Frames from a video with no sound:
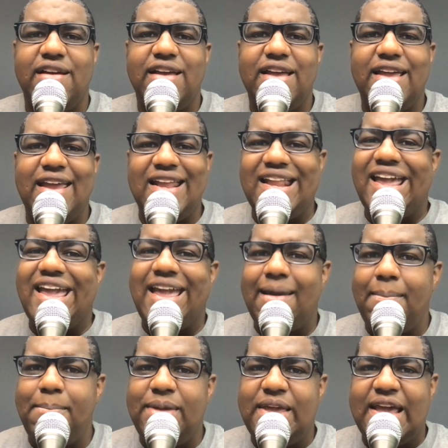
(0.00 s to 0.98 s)
in
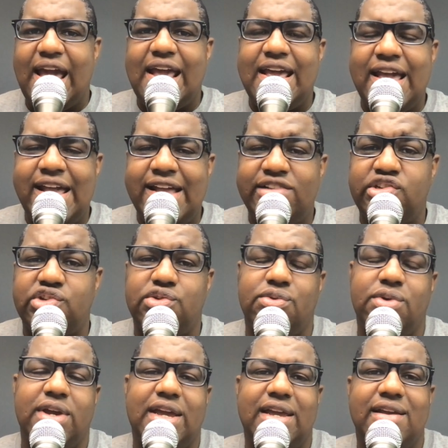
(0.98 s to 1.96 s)
NBA
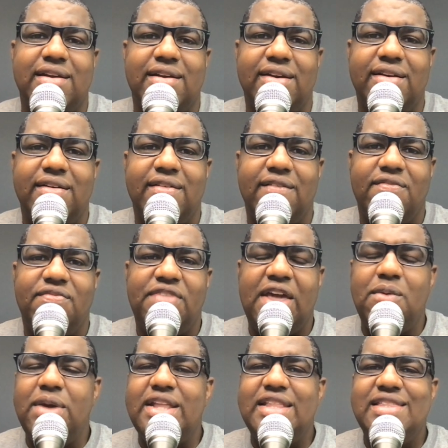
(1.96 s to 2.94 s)
history.
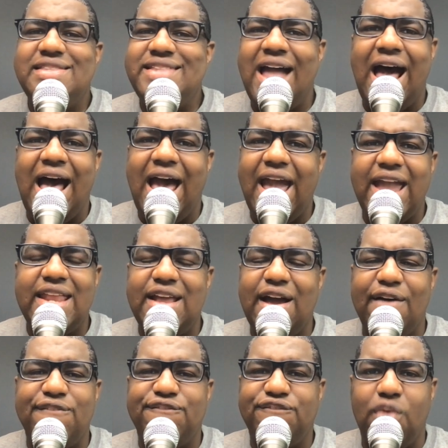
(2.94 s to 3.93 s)
They went 9
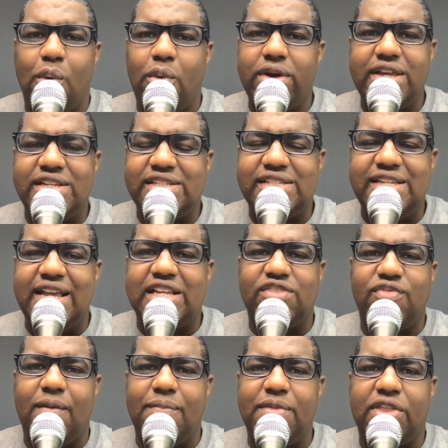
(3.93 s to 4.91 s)
of 46
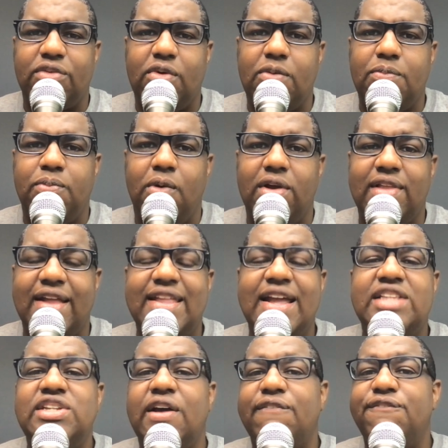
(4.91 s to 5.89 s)
from the three-point line.
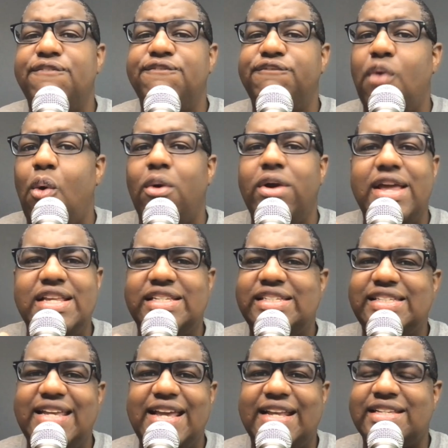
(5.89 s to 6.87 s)
They took
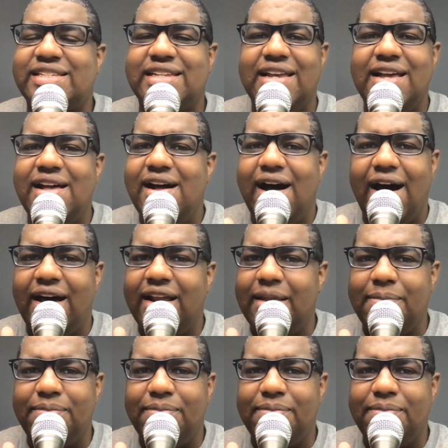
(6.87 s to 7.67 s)
46 of them